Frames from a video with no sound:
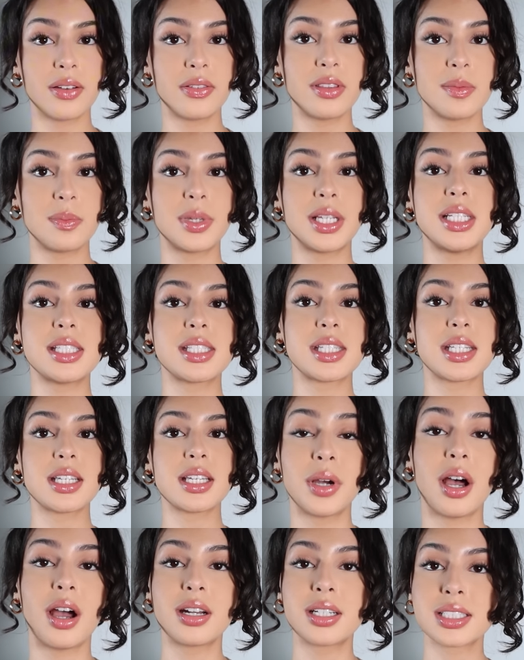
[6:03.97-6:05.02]
of the pieces,
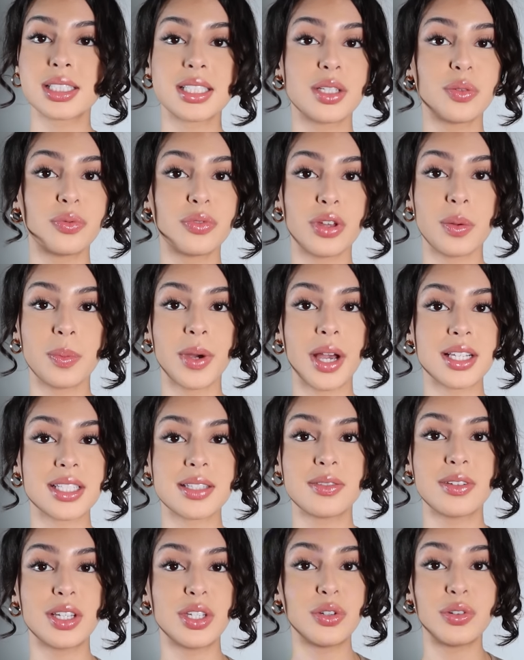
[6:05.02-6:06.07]
but honestly for the price
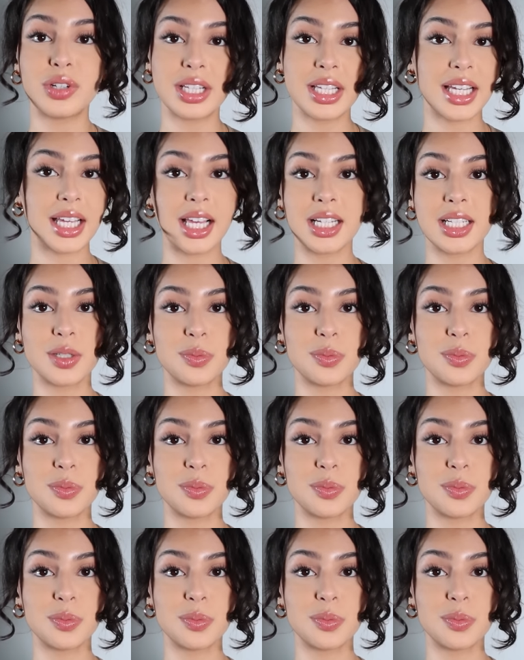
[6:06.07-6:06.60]
of it you really can't